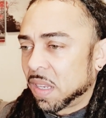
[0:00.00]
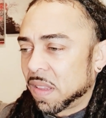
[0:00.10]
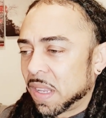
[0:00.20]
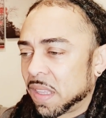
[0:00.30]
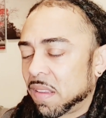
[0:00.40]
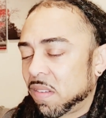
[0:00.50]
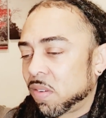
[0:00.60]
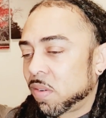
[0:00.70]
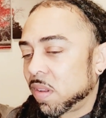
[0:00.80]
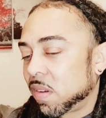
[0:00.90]
like he's
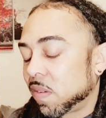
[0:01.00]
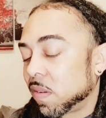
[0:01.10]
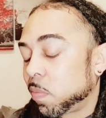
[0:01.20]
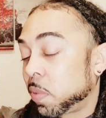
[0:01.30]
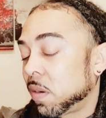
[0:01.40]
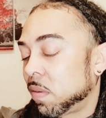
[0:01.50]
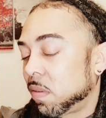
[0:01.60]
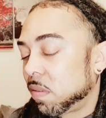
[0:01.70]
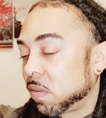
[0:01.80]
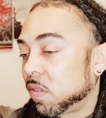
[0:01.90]
talking to his
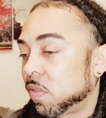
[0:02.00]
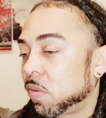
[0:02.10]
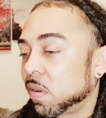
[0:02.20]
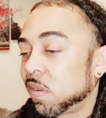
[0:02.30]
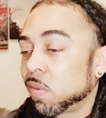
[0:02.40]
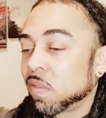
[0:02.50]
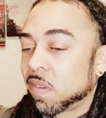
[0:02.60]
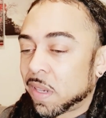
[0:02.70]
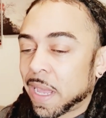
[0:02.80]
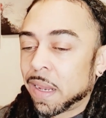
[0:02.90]
parents or he's talking to his
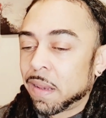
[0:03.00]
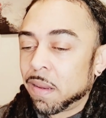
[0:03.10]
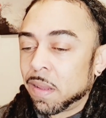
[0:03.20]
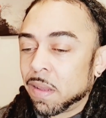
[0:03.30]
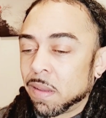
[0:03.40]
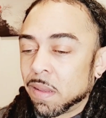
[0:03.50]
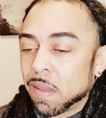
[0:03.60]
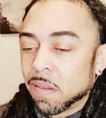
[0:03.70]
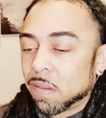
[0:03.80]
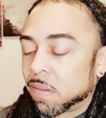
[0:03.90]
dad,
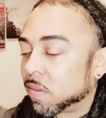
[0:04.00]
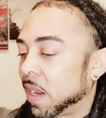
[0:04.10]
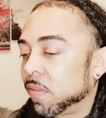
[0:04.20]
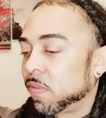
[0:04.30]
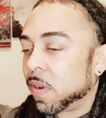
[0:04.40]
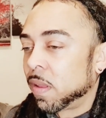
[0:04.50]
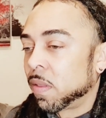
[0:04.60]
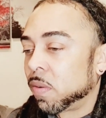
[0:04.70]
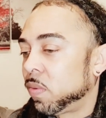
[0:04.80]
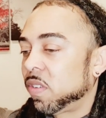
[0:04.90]
his grandfather,
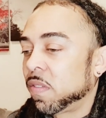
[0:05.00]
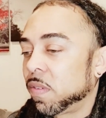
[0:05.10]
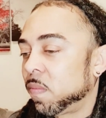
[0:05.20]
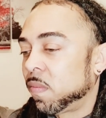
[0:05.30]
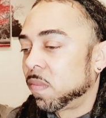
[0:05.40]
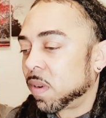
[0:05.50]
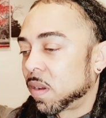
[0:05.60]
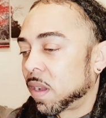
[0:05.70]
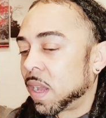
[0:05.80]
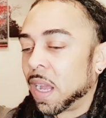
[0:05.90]
whichever
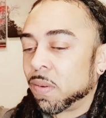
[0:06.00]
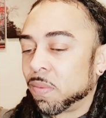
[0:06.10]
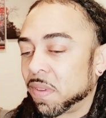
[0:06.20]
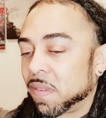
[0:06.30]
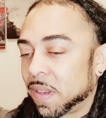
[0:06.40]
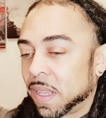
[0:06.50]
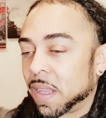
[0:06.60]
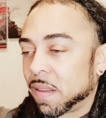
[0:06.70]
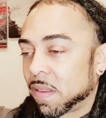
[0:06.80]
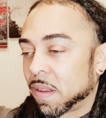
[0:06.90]
guy was there
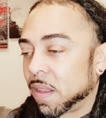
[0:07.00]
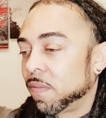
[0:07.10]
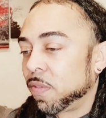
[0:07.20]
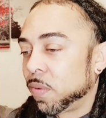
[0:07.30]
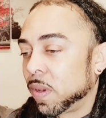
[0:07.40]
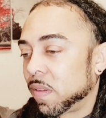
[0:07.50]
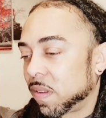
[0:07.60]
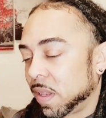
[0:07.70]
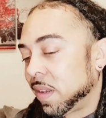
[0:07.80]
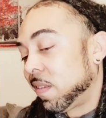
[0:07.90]
as an influence
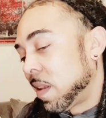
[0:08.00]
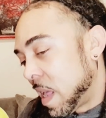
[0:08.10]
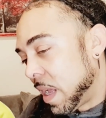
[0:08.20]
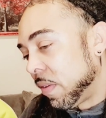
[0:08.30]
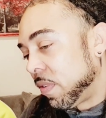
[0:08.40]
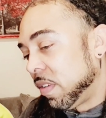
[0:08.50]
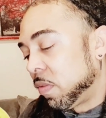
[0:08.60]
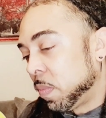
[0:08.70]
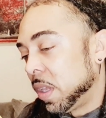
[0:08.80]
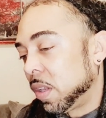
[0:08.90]
in his life. He's
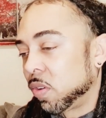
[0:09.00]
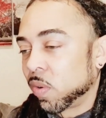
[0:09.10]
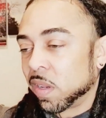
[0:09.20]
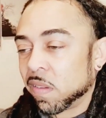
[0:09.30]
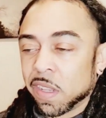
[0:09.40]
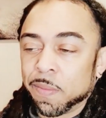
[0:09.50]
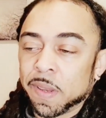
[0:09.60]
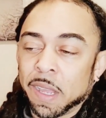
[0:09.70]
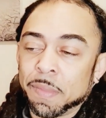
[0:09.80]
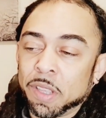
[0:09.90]
speaking to at the same
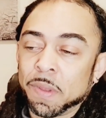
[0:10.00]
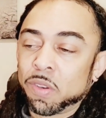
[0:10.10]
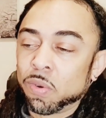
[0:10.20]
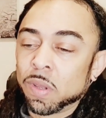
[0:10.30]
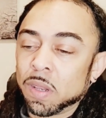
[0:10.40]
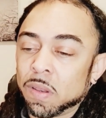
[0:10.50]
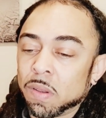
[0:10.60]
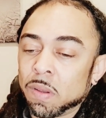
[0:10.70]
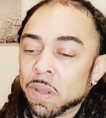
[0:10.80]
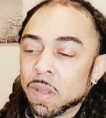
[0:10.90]
time he could be talking
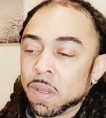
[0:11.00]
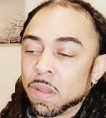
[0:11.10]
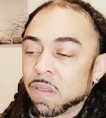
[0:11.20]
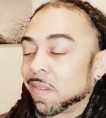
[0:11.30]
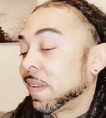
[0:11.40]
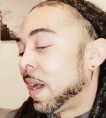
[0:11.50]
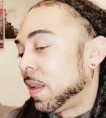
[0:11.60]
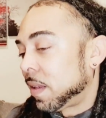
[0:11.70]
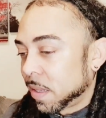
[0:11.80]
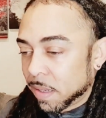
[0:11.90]
to
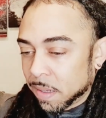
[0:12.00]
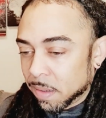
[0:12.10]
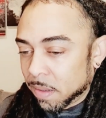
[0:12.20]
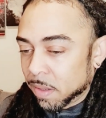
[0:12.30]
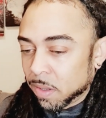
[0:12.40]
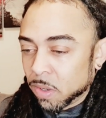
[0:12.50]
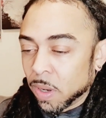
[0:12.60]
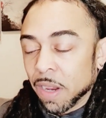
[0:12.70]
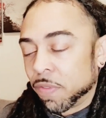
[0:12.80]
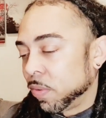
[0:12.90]
society, you know,
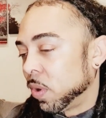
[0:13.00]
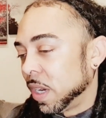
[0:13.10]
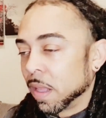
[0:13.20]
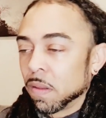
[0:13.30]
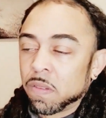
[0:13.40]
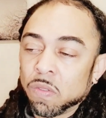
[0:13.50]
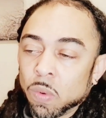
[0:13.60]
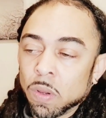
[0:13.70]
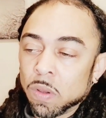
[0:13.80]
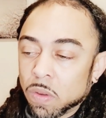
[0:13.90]
everyone else as
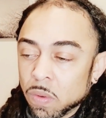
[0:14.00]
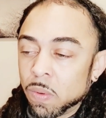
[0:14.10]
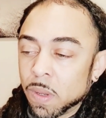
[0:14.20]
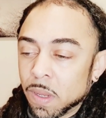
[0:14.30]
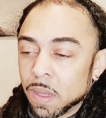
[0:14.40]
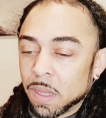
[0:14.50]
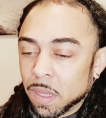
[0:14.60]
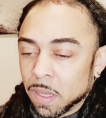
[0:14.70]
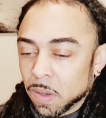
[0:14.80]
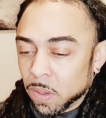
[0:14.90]
well too.
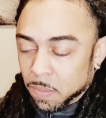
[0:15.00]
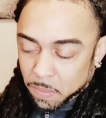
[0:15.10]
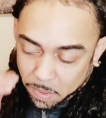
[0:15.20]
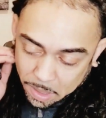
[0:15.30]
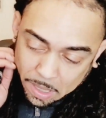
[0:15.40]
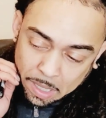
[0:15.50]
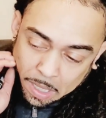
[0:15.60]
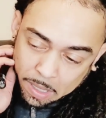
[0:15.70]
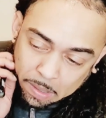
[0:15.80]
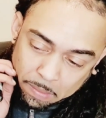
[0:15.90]
You know, yeah,
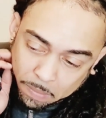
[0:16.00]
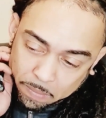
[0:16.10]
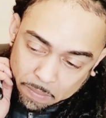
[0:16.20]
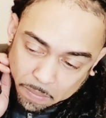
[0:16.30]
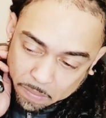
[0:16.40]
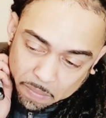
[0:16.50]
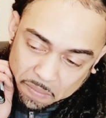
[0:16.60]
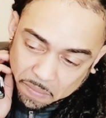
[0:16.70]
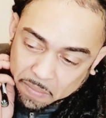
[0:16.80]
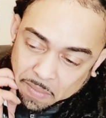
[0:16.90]
like
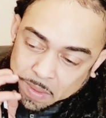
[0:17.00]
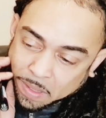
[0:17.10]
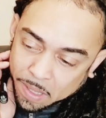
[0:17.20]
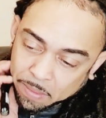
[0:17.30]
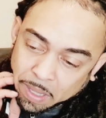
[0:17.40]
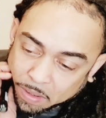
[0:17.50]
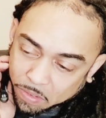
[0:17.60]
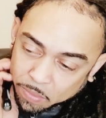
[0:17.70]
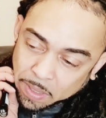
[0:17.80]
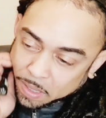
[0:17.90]
I'm getting
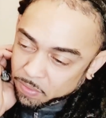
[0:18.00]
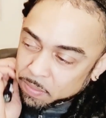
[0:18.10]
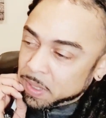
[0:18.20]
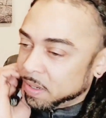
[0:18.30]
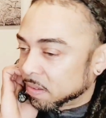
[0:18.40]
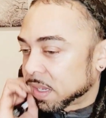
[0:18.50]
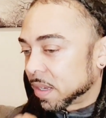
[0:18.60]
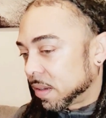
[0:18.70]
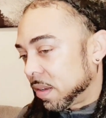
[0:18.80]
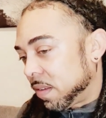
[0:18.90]
so many different meanings
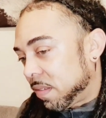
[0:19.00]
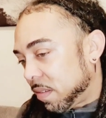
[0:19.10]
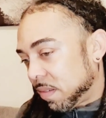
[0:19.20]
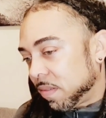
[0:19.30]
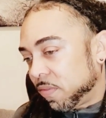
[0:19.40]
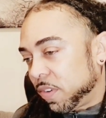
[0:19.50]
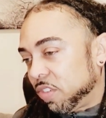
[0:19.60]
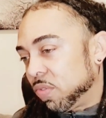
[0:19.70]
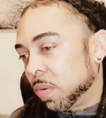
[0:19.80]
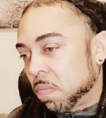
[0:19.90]
out of this
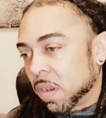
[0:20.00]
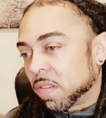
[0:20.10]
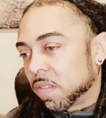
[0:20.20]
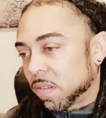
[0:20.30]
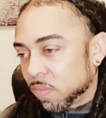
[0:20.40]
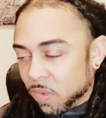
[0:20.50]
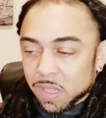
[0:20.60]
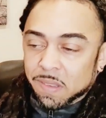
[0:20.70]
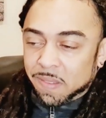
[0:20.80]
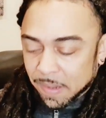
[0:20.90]
visual plus what
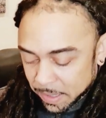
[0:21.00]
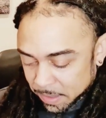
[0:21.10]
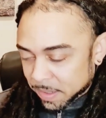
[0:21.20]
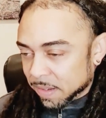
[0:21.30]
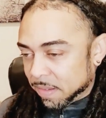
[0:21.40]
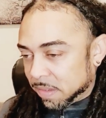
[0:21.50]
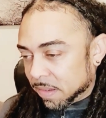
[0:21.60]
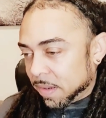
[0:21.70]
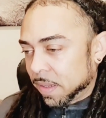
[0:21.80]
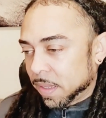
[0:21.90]
he's saying. It's
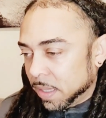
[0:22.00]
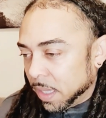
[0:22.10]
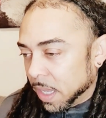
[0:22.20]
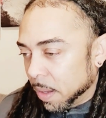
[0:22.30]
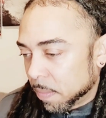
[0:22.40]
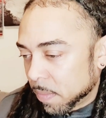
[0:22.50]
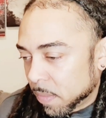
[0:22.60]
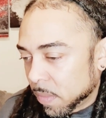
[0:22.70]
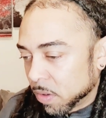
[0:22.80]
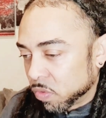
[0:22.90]
yeah,
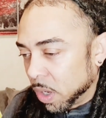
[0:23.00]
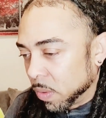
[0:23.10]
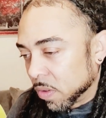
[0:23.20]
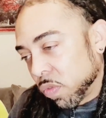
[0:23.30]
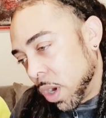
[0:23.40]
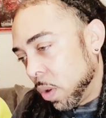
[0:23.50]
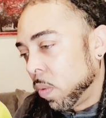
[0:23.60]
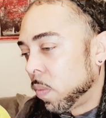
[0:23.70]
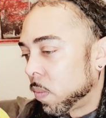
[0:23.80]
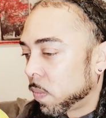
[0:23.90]
let's roll, let's roll.
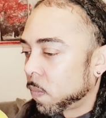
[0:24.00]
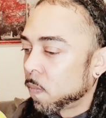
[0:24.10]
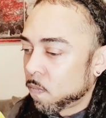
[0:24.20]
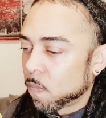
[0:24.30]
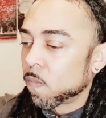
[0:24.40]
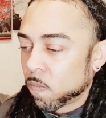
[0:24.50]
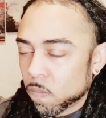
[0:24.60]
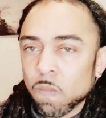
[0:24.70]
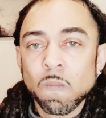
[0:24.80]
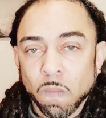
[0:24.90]
Let me
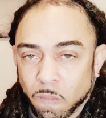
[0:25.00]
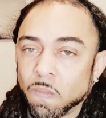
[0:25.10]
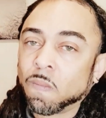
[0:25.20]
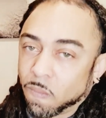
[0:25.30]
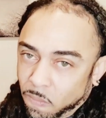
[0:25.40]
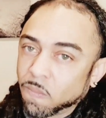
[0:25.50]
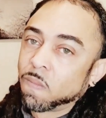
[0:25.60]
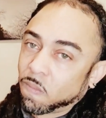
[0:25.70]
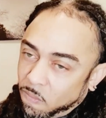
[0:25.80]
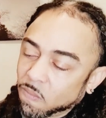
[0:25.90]
guess, you want
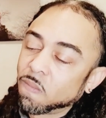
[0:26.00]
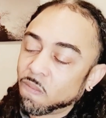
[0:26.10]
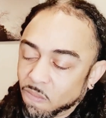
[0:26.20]
an apology,